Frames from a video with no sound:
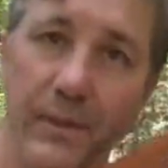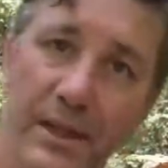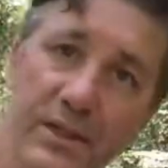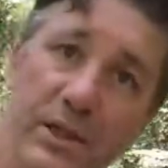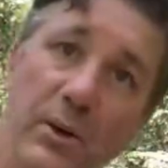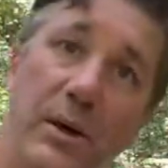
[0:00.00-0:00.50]

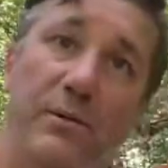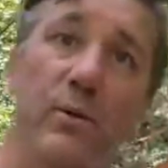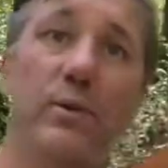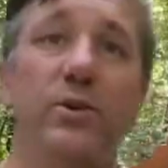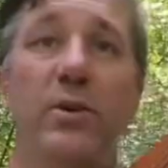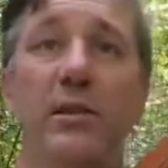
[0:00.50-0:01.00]
So if you
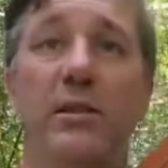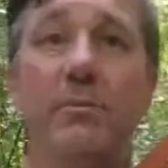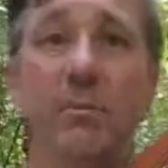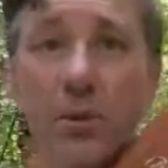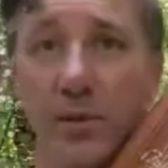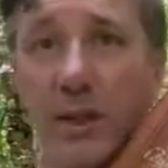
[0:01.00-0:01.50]
enjoy this
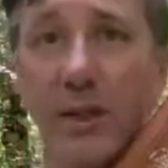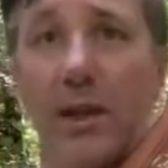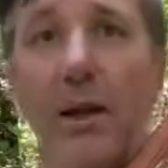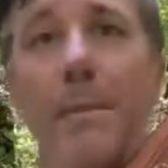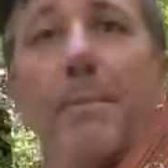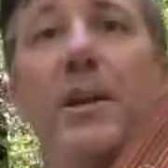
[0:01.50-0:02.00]
music,
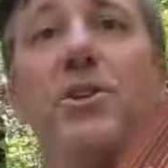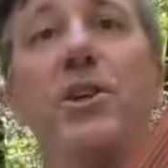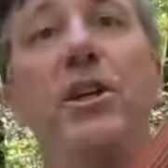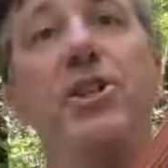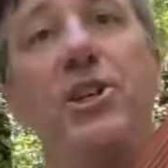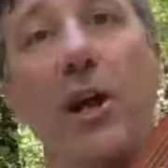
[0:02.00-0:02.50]
make sure
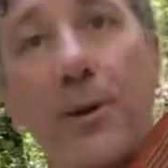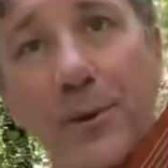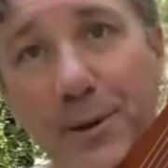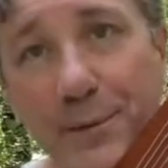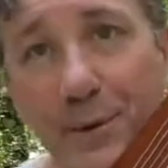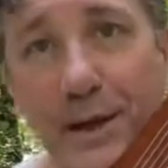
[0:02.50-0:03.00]
you share it
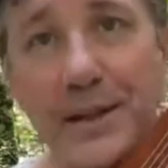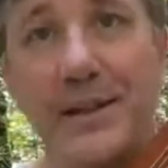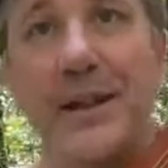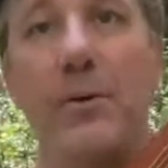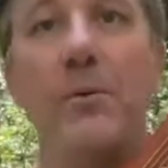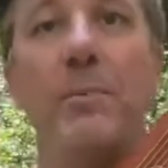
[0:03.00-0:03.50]
with a friend.
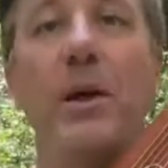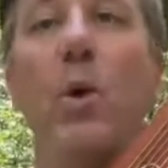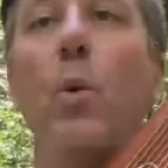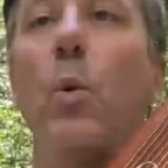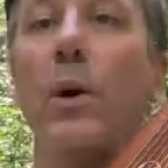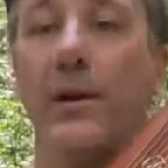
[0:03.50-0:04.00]
That would be
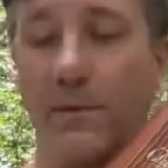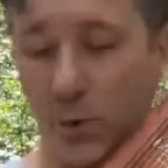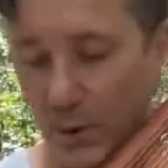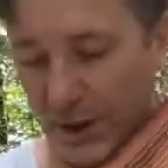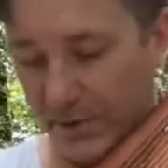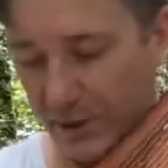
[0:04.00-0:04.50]
a wonderful
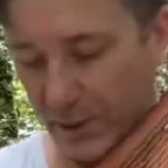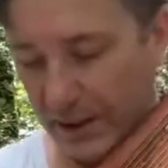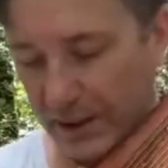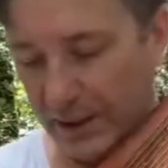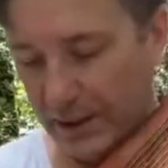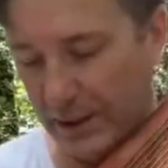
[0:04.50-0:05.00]
way of
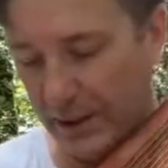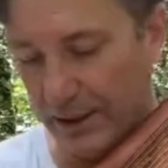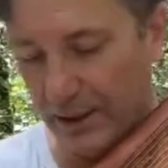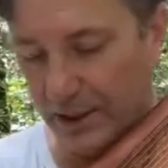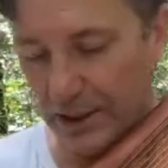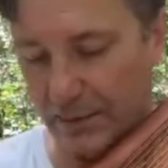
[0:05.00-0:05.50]

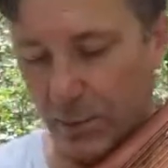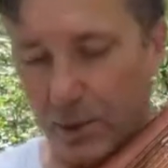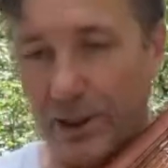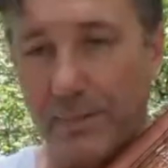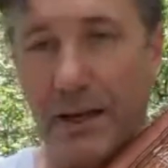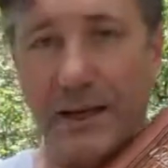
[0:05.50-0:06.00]

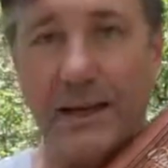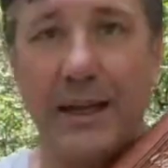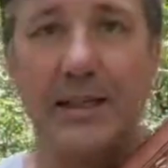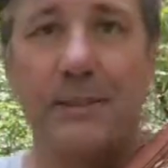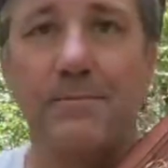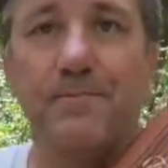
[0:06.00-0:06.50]
supporting the
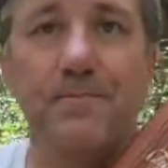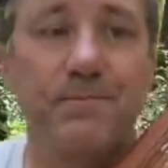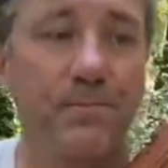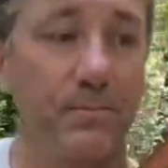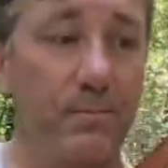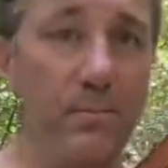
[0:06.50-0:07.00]

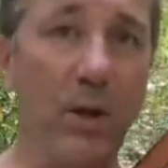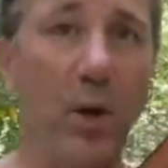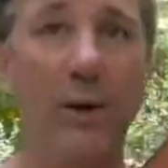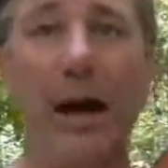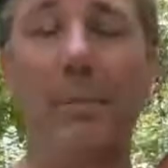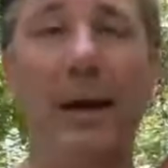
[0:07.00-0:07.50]
podcast.
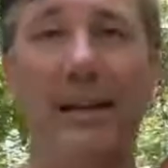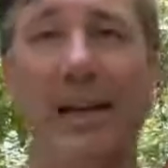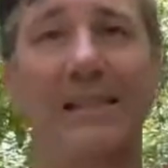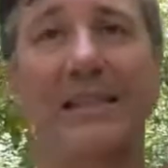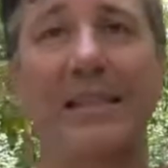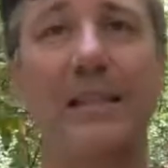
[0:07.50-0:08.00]
Or not
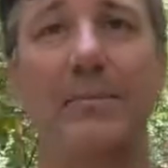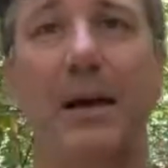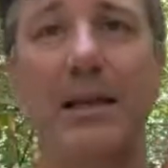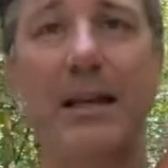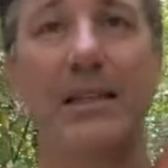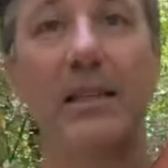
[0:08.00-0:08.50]
podcast, this isn't a
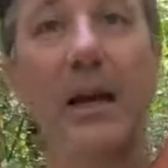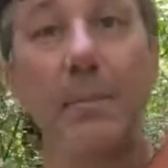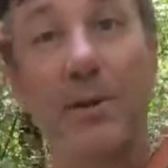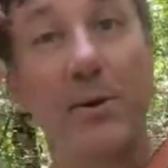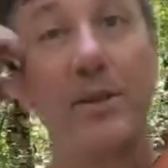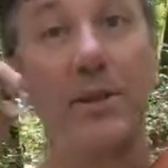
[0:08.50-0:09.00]
podcast.
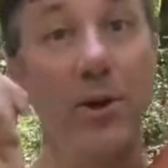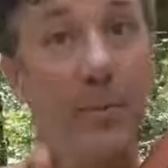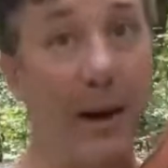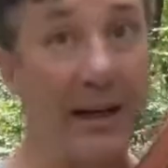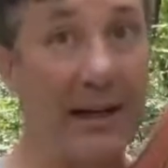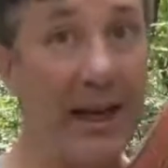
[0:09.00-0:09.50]
But there is a new
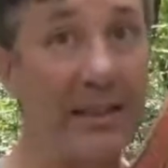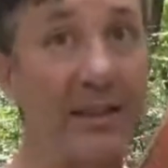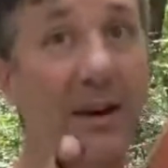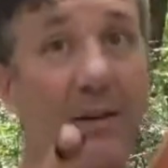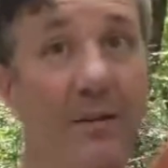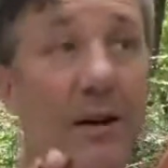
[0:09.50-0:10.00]
podcast
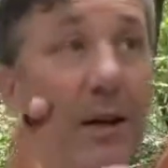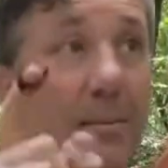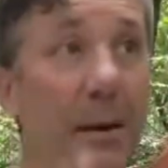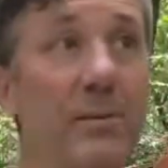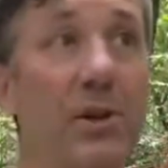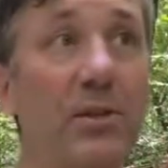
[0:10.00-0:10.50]
of
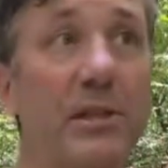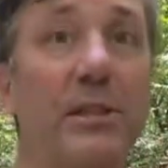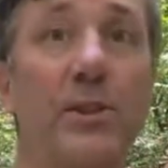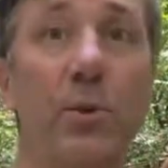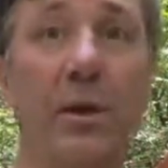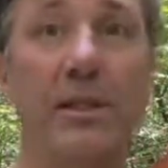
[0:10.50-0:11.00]
pub songs and
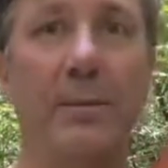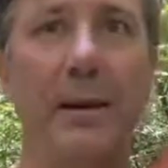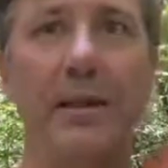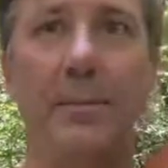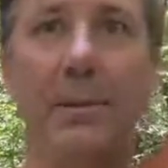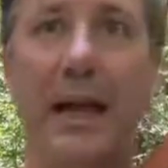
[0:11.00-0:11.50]
stories
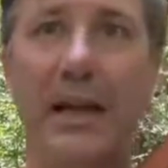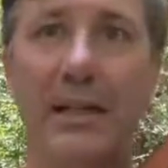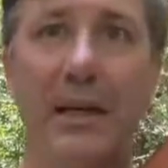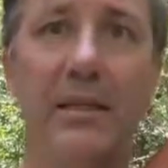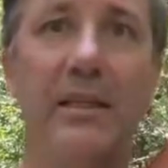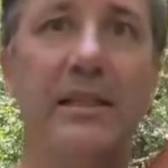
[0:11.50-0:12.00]
about the Black
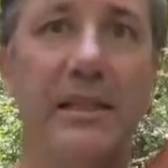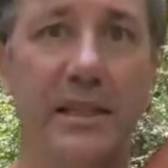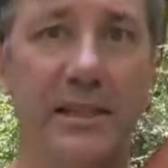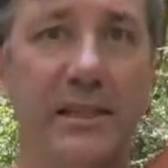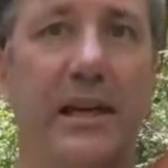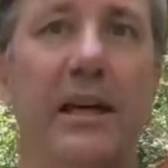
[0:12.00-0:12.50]
Douglas in
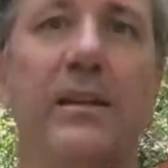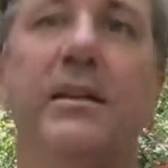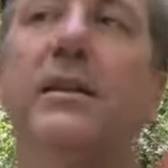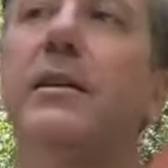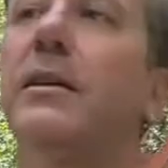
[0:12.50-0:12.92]
Scotland.